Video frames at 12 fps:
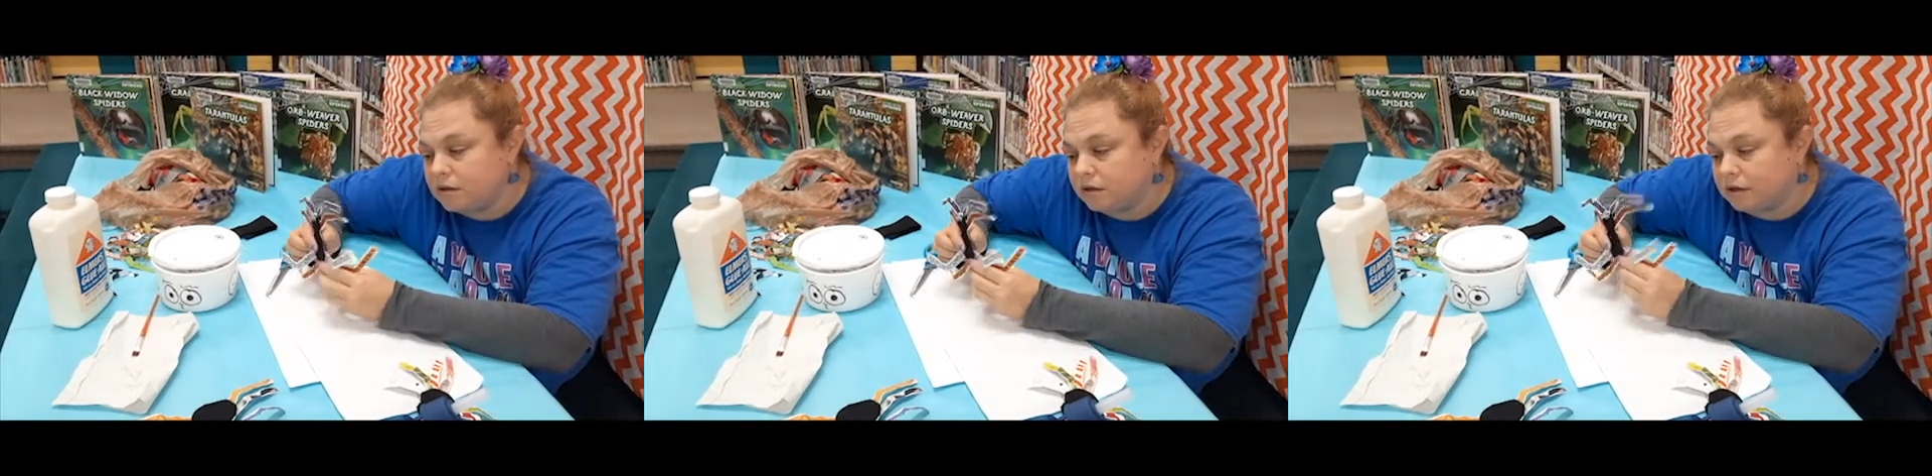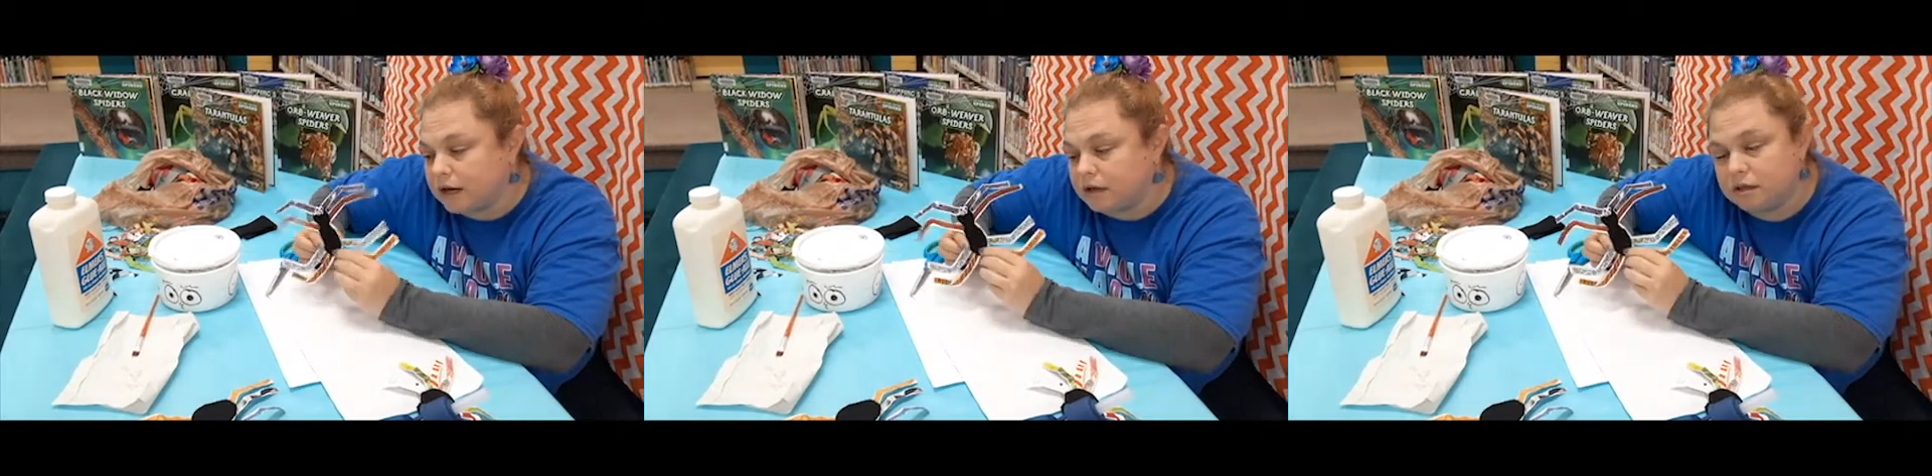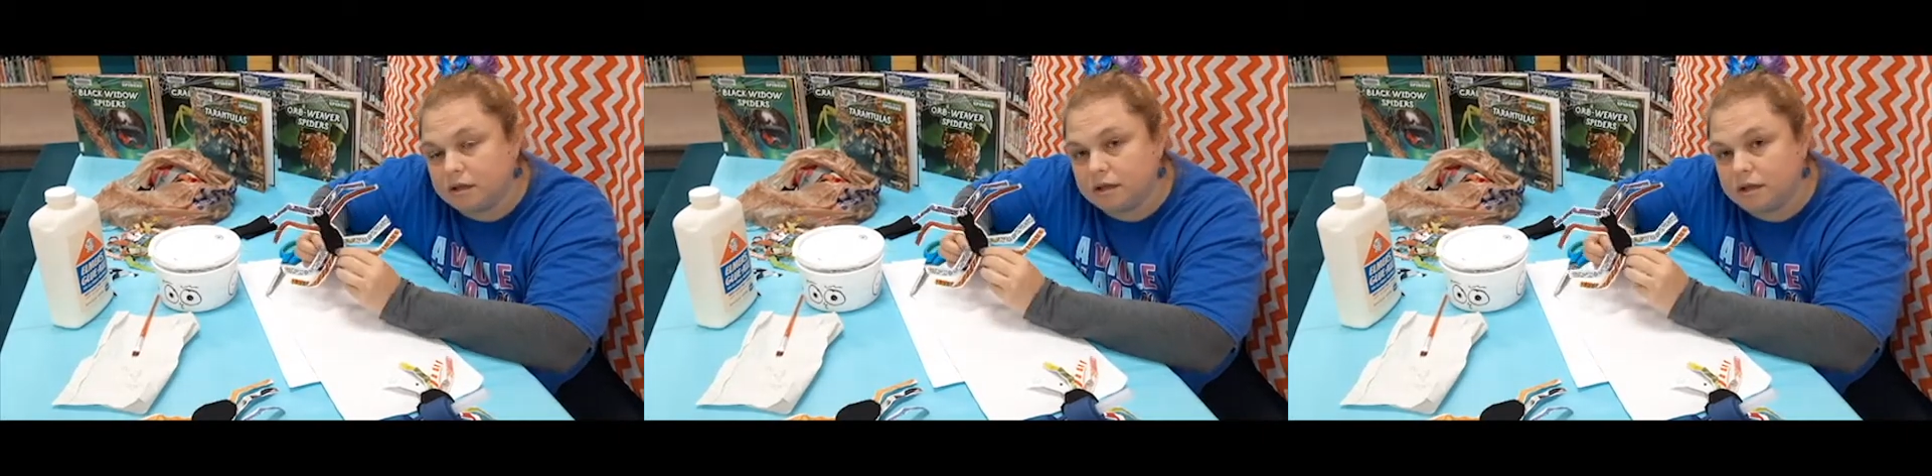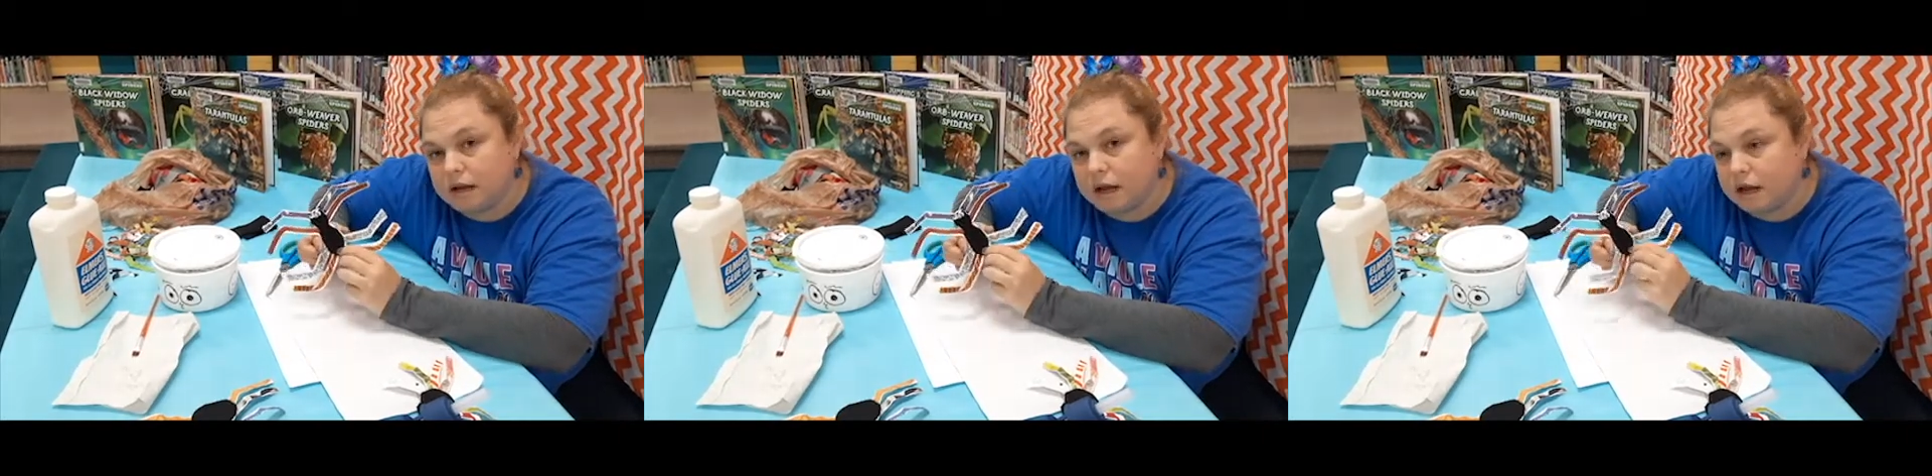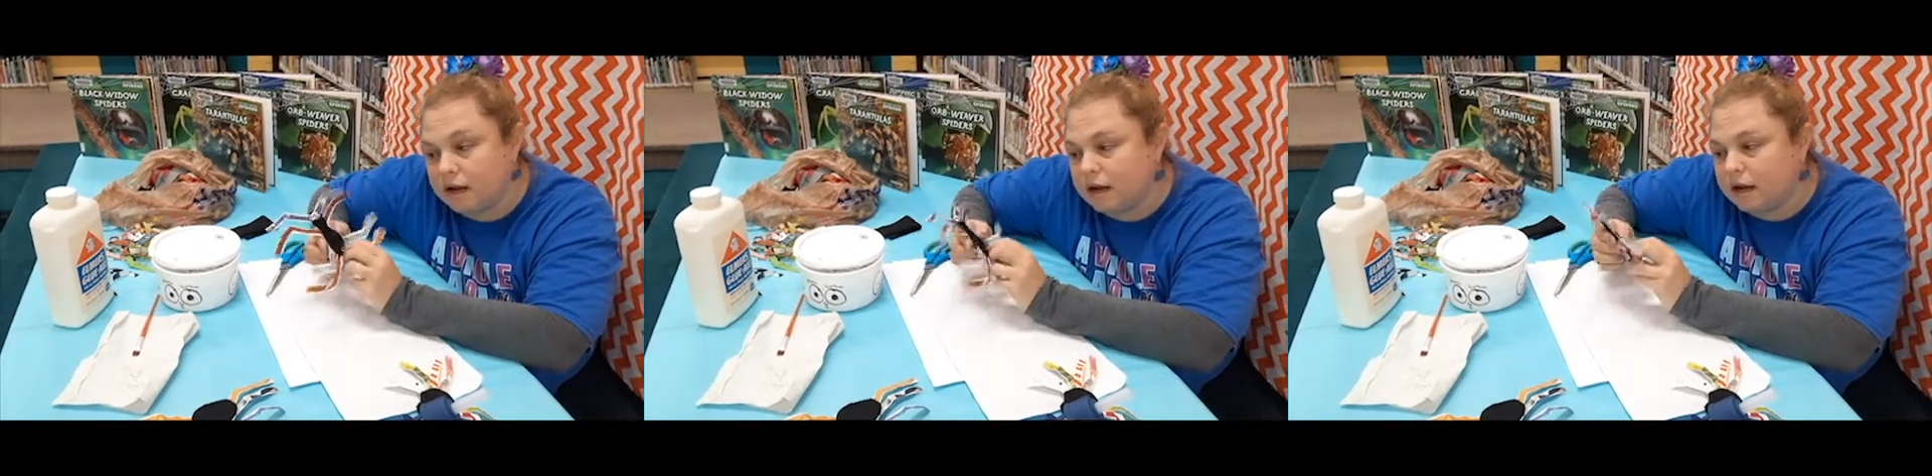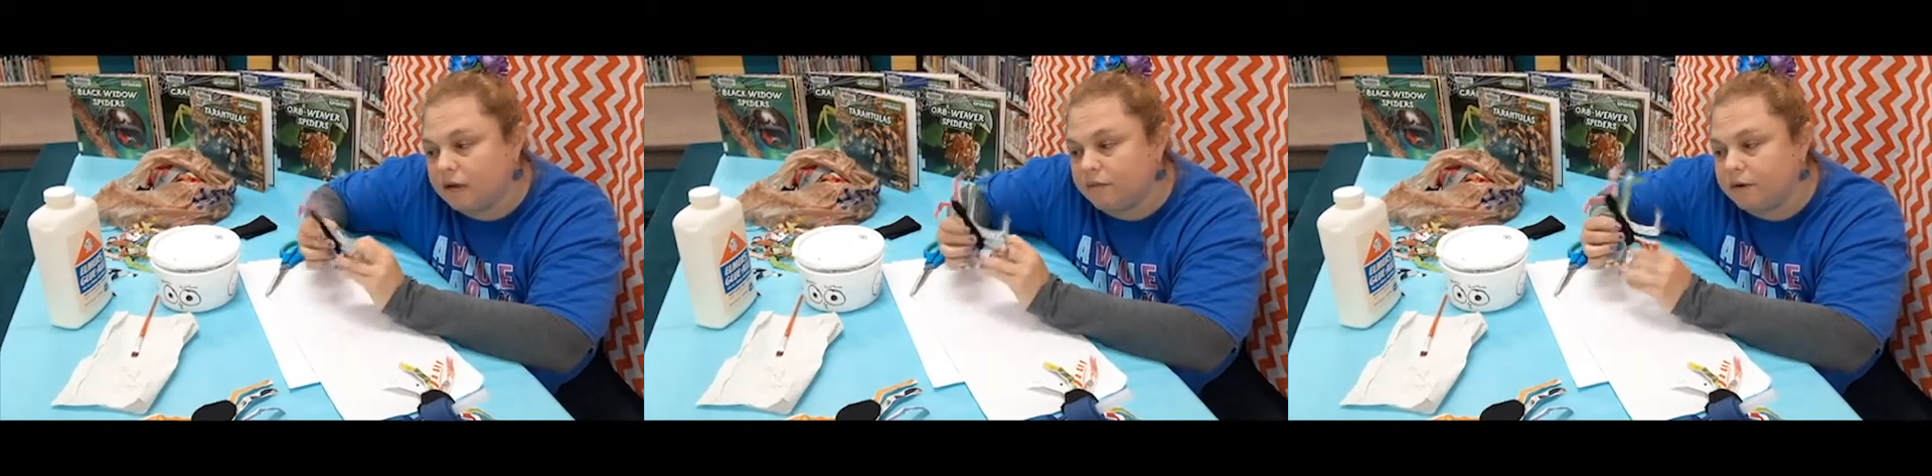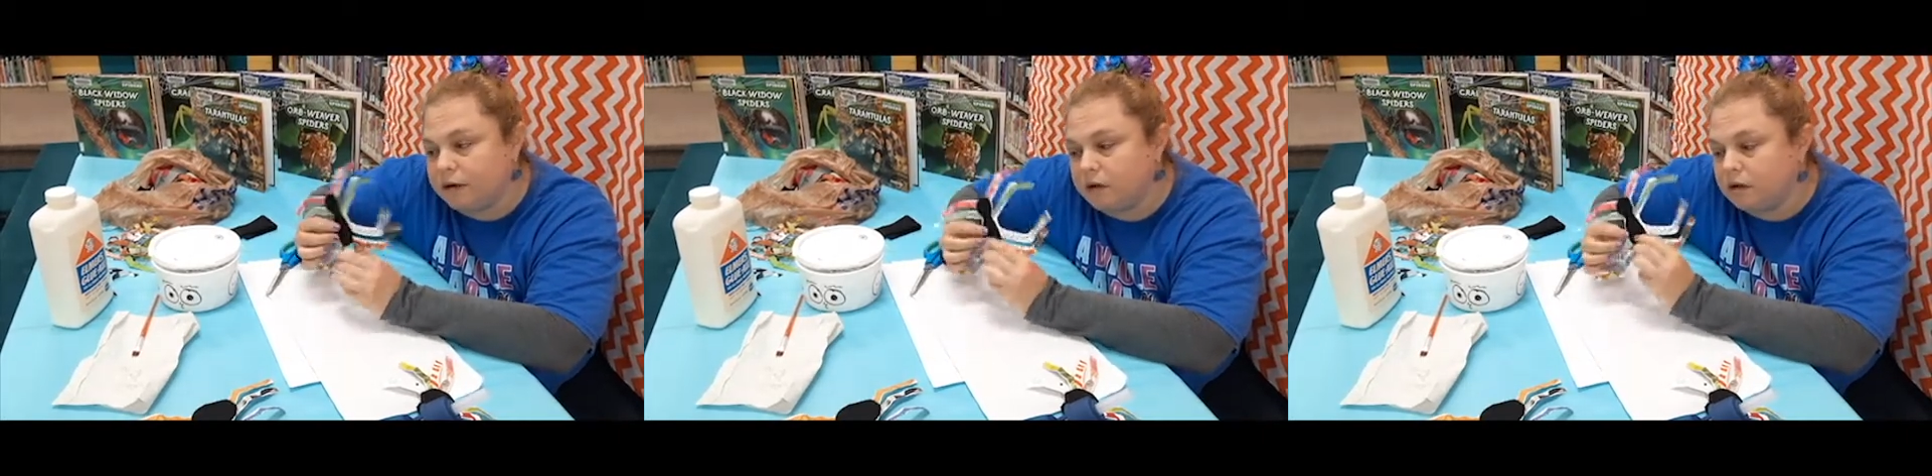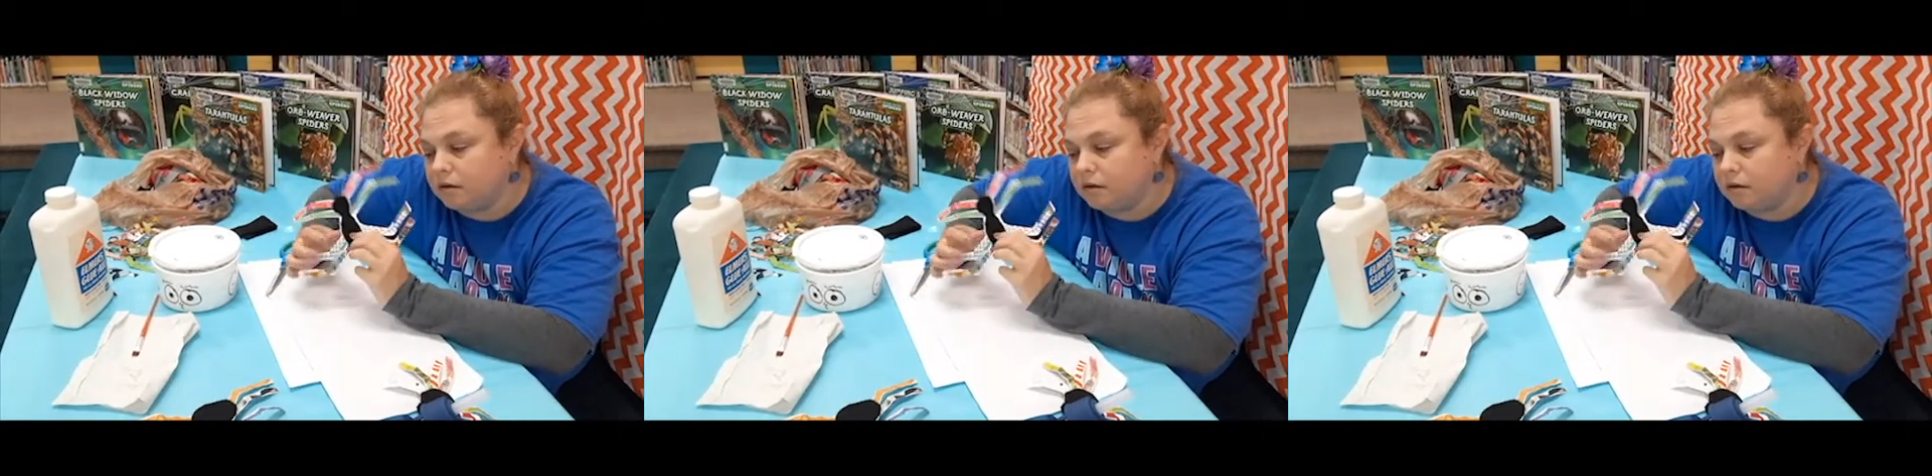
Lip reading: direction and it would